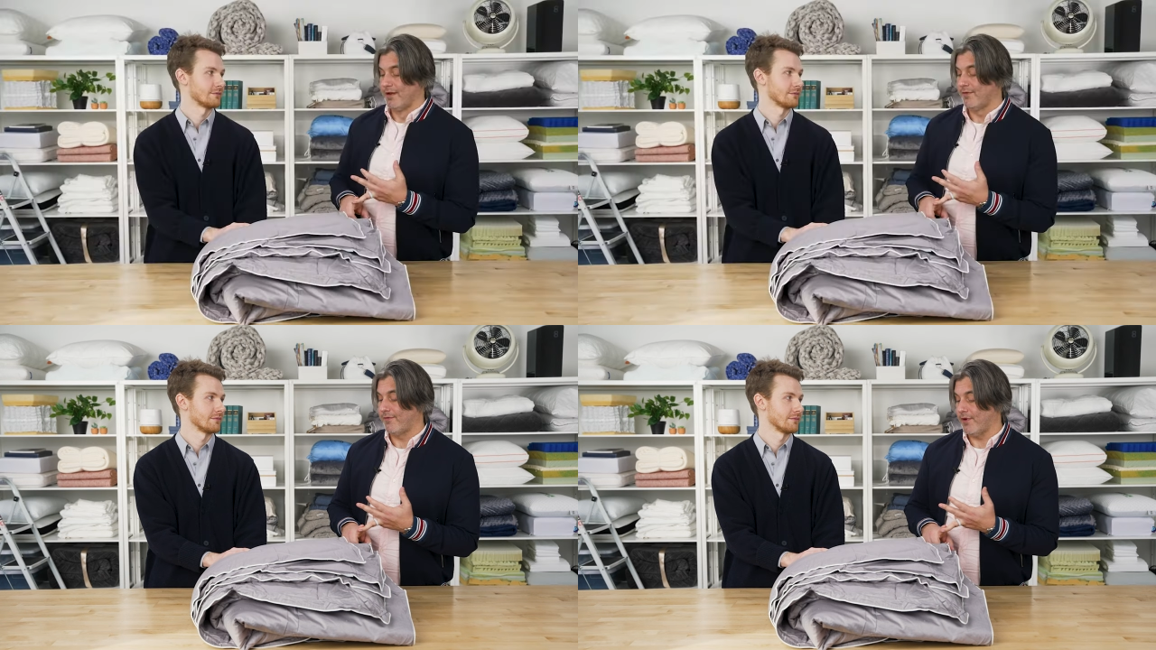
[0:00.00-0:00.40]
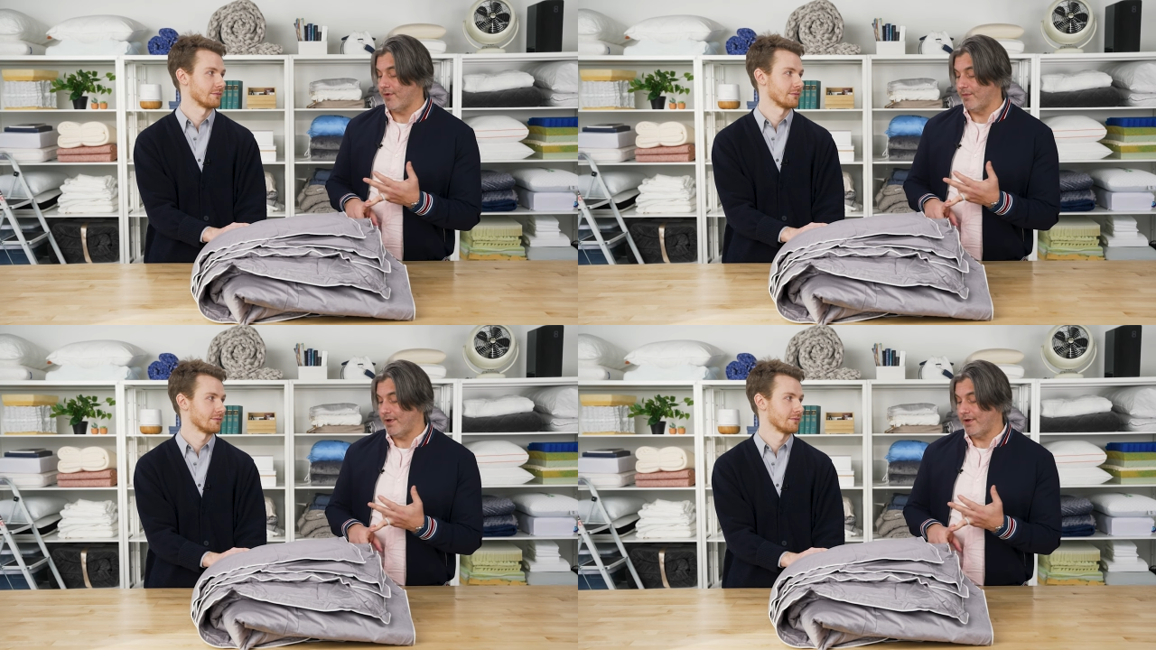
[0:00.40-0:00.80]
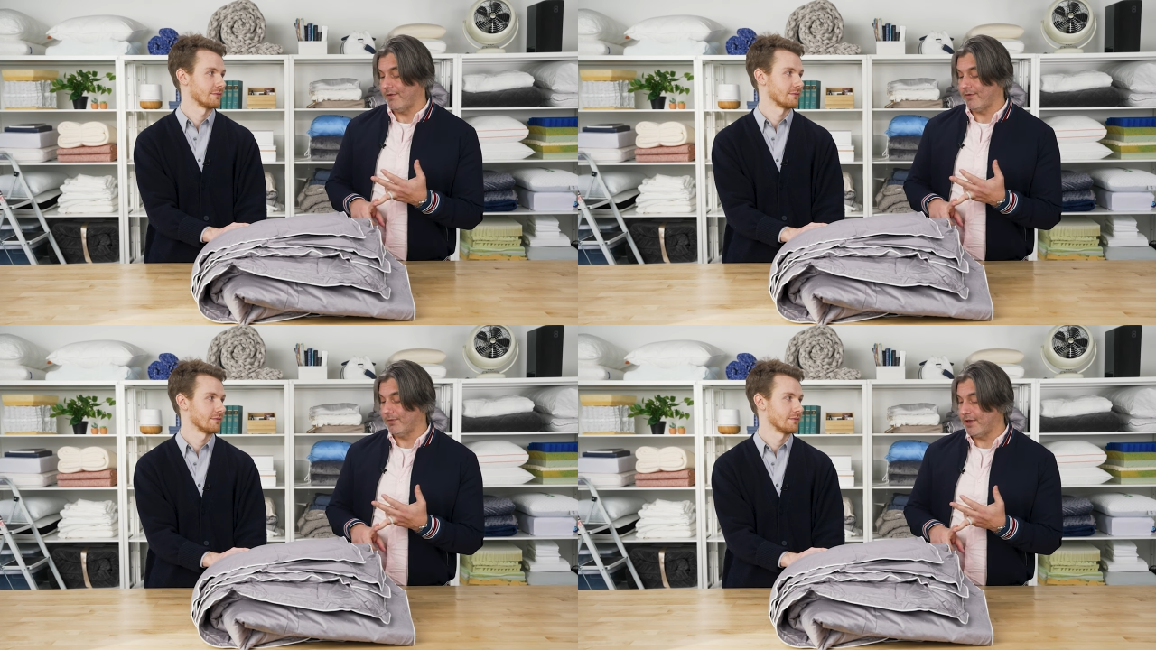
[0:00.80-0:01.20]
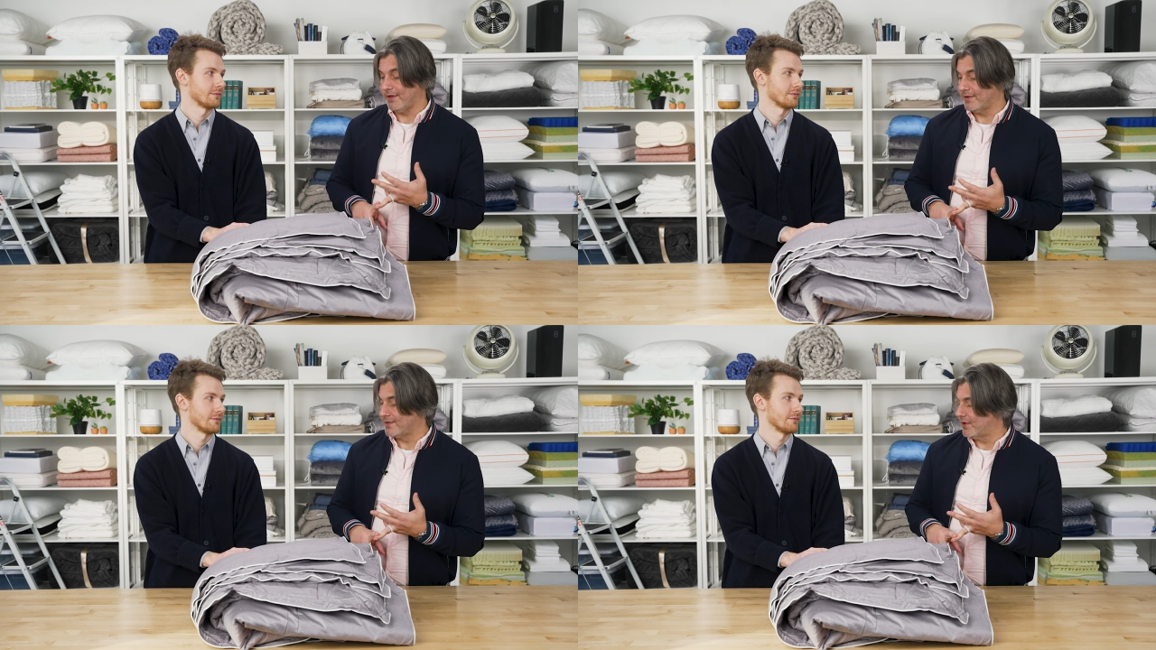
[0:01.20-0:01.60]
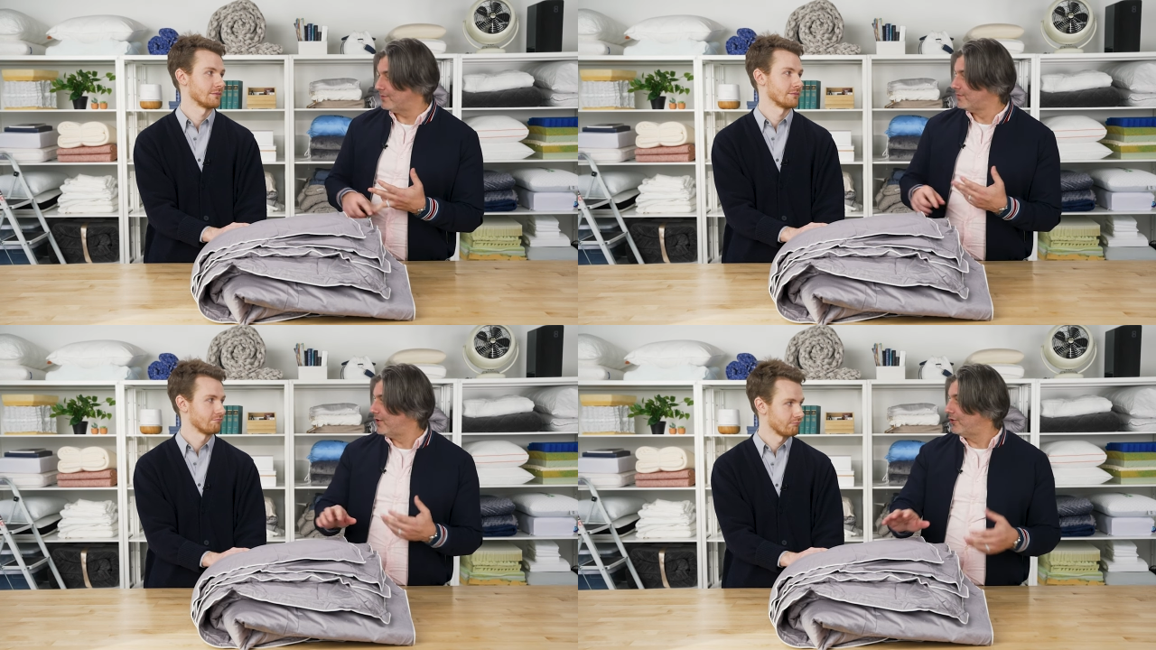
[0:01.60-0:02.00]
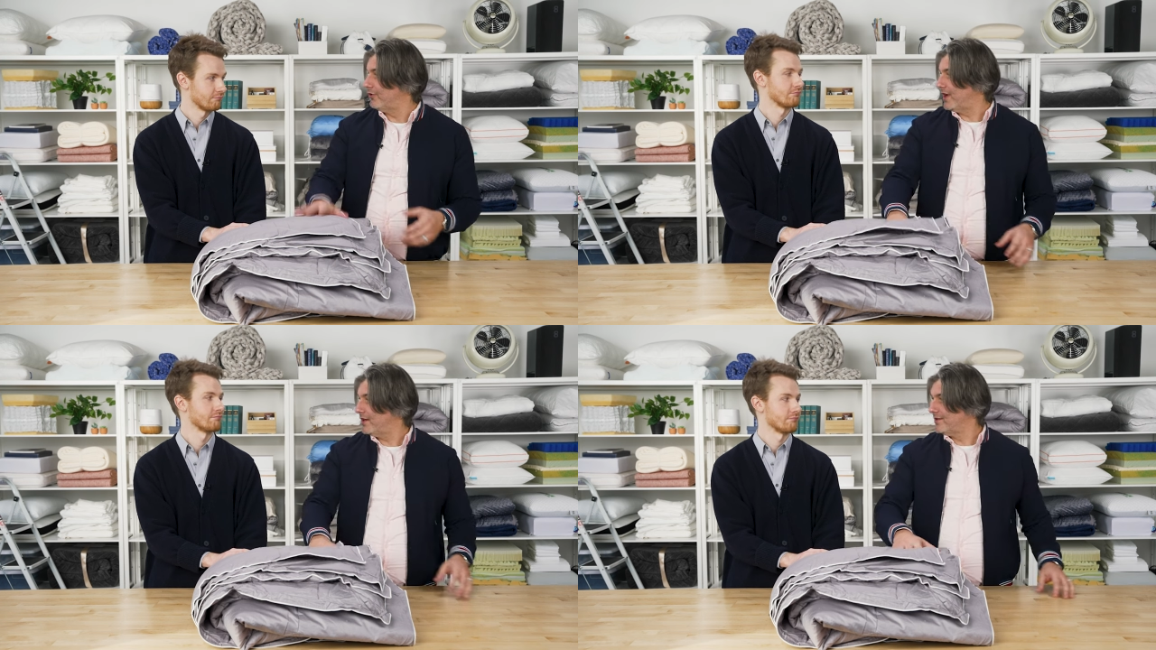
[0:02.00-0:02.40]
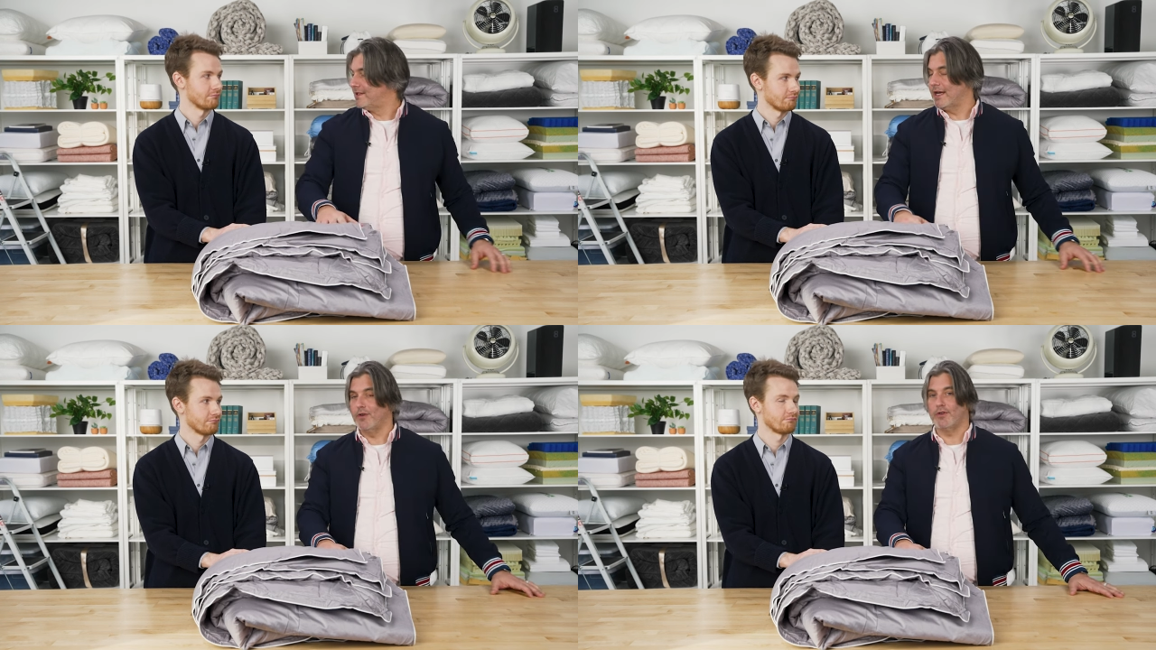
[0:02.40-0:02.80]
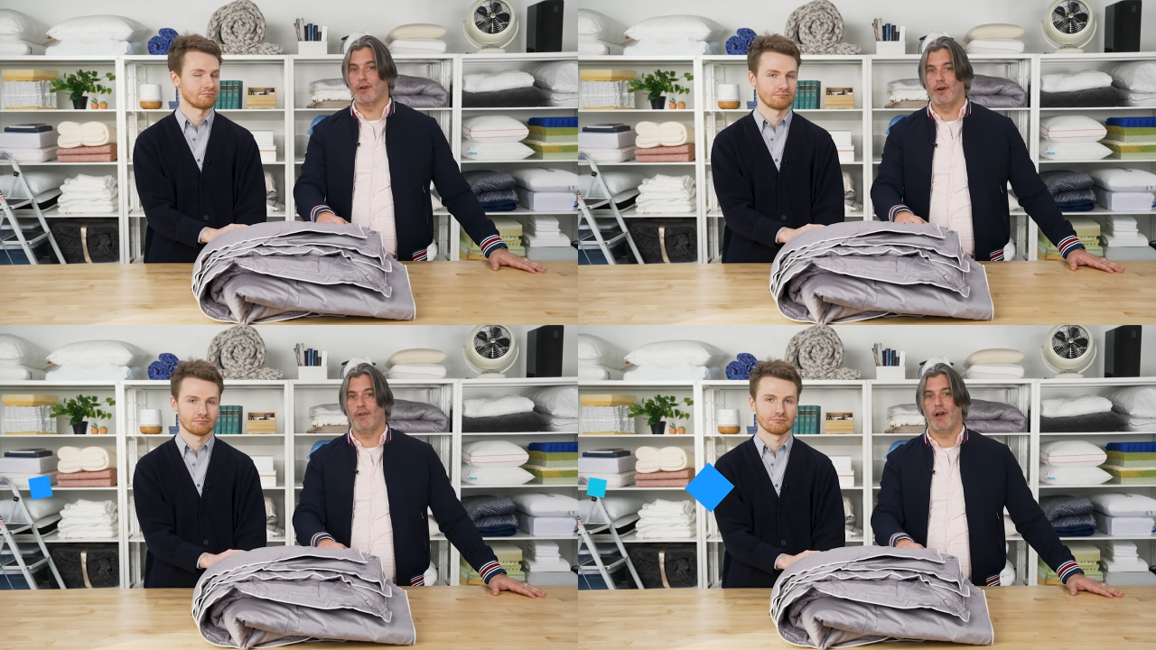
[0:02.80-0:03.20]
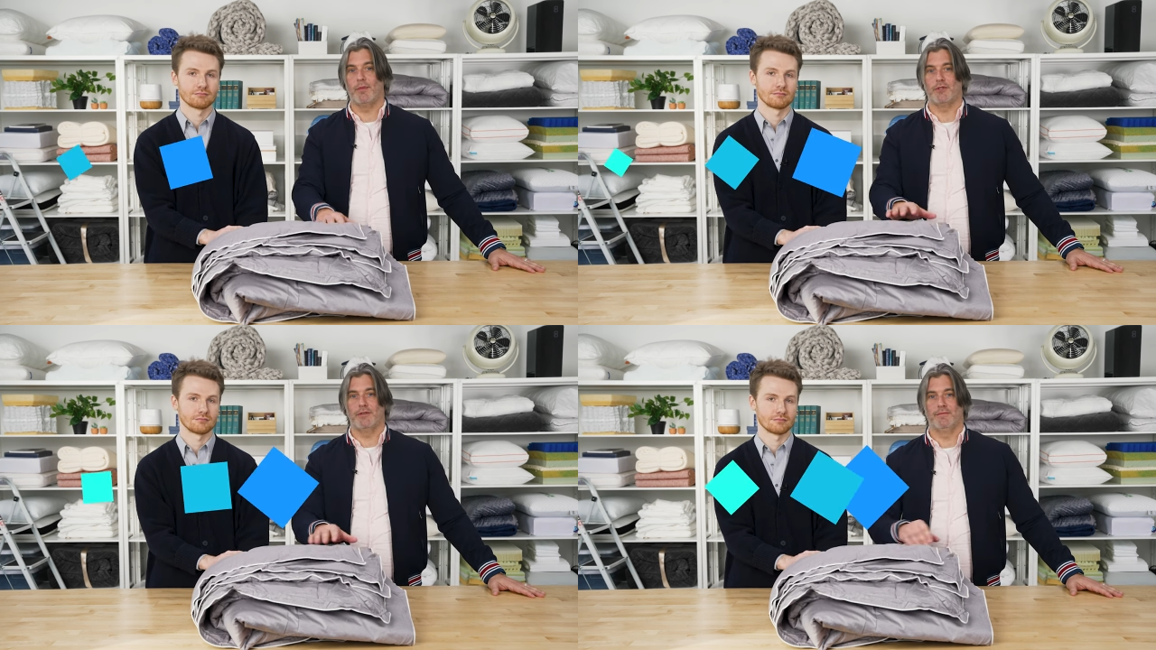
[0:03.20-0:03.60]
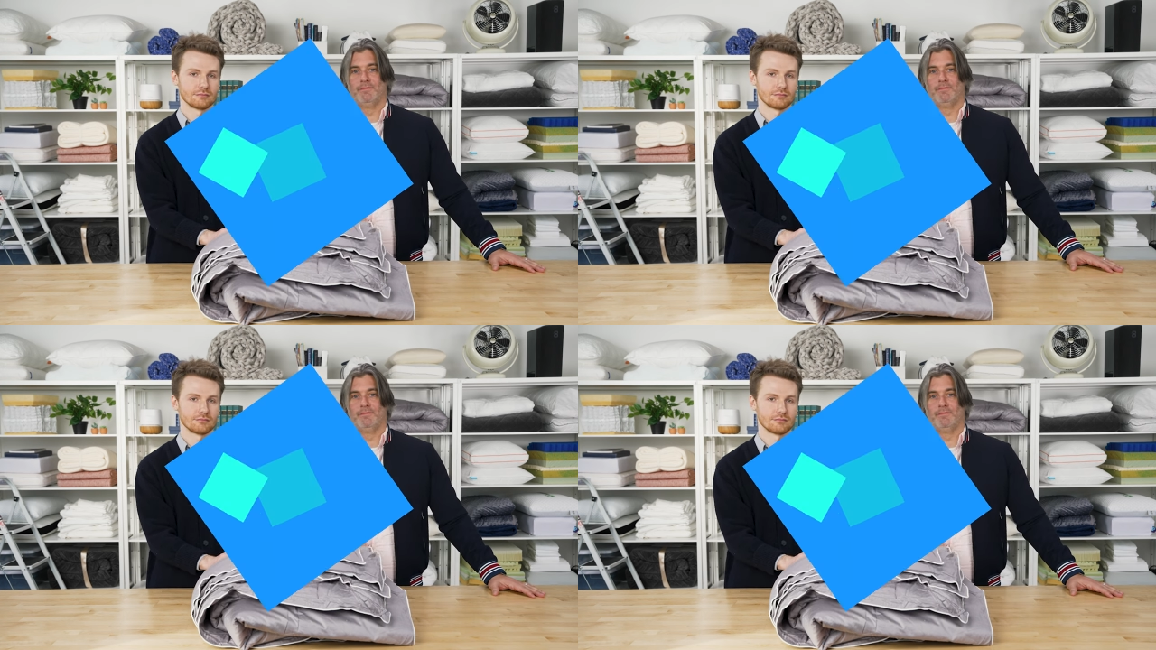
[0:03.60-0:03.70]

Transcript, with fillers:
Speaker 1: from, uh, from Layla. So a great down alternative option.